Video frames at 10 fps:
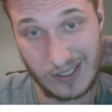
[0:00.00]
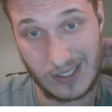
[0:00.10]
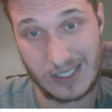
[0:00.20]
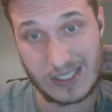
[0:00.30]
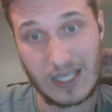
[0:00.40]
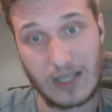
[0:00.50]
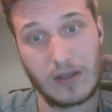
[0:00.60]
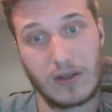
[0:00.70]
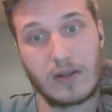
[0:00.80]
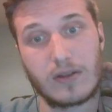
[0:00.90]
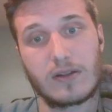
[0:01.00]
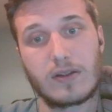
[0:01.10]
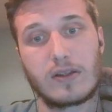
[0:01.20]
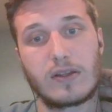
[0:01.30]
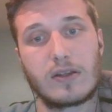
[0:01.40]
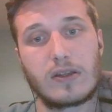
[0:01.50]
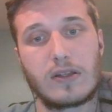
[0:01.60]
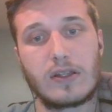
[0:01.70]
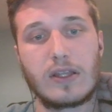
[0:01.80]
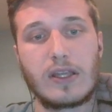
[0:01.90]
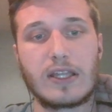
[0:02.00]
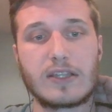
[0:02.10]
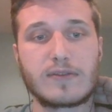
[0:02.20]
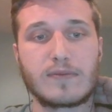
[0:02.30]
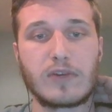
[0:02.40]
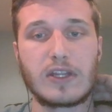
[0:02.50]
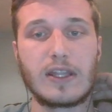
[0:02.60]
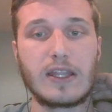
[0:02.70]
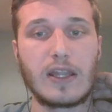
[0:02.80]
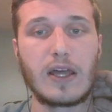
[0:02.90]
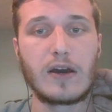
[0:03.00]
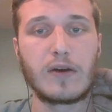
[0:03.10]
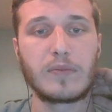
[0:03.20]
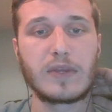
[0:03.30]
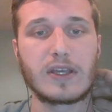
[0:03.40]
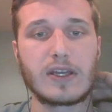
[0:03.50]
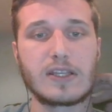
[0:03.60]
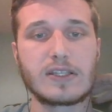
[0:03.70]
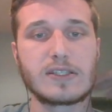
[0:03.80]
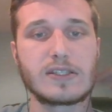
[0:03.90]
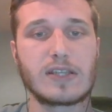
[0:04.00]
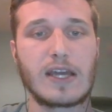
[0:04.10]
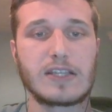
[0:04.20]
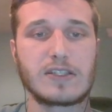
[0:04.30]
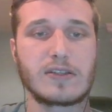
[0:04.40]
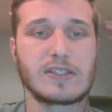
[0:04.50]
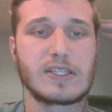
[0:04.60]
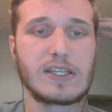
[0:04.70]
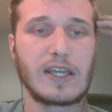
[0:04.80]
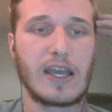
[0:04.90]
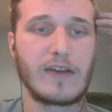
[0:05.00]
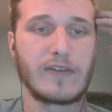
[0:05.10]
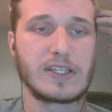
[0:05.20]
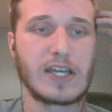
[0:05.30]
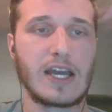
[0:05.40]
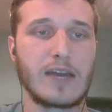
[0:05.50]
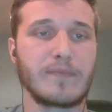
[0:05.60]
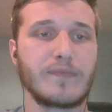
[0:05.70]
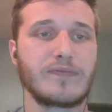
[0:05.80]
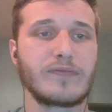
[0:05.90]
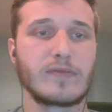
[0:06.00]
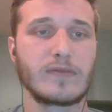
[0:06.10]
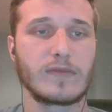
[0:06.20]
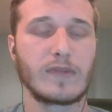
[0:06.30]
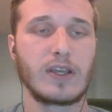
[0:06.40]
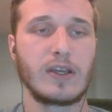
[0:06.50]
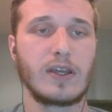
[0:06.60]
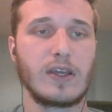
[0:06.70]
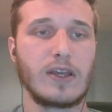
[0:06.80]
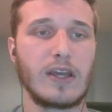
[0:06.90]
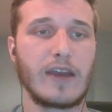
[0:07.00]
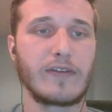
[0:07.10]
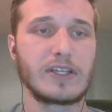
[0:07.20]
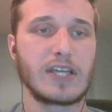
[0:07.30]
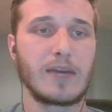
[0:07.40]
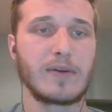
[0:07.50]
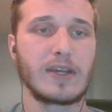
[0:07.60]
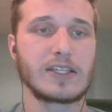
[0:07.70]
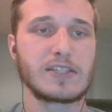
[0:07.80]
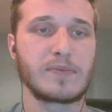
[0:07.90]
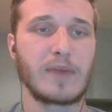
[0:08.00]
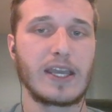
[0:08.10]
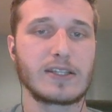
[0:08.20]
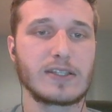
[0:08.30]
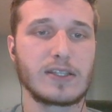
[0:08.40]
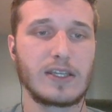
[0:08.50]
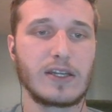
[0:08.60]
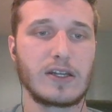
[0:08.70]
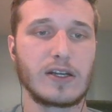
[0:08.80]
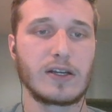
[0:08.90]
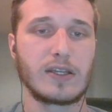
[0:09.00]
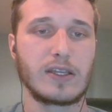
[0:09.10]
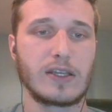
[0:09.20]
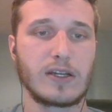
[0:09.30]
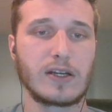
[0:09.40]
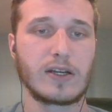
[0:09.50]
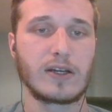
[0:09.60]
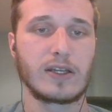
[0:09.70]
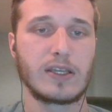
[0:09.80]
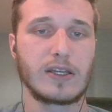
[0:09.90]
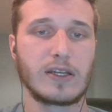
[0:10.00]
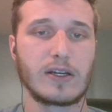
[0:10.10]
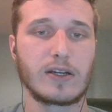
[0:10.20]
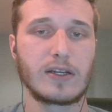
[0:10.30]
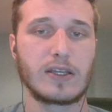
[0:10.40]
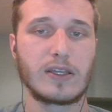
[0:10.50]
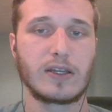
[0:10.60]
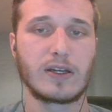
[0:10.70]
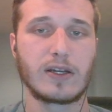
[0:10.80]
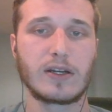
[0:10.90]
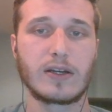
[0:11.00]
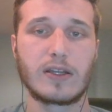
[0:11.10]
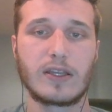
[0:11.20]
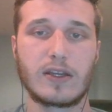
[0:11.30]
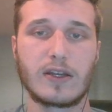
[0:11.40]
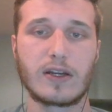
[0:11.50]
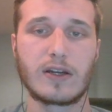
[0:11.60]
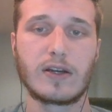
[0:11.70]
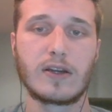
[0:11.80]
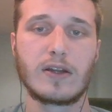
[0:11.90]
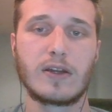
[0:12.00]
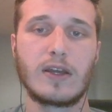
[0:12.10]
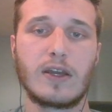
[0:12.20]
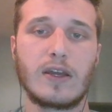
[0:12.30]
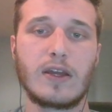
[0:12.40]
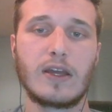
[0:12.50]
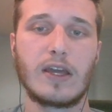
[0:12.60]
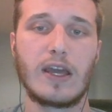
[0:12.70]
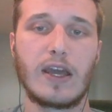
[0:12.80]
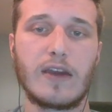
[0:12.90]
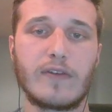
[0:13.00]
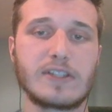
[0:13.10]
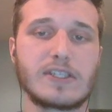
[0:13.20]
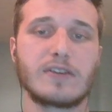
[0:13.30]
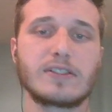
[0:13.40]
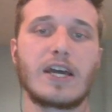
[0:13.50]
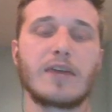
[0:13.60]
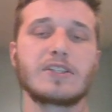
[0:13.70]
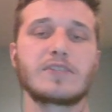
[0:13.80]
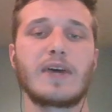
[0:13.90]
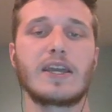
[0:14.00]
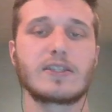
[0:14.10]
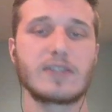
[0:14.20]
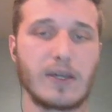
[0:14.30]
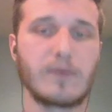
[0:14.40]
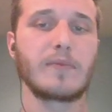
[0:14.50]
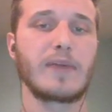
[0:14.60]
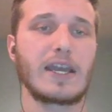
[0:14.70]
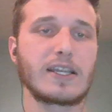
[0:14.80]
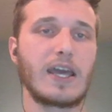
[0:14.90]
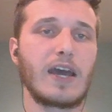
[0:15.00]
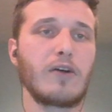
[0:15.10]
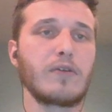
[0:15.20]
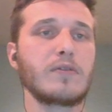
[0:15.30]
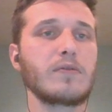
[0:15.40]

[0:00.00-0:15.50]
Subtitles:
until it's really low, because as you can see, every time it has spiked here, here, here, here, here, every single time it spiked, it went back down.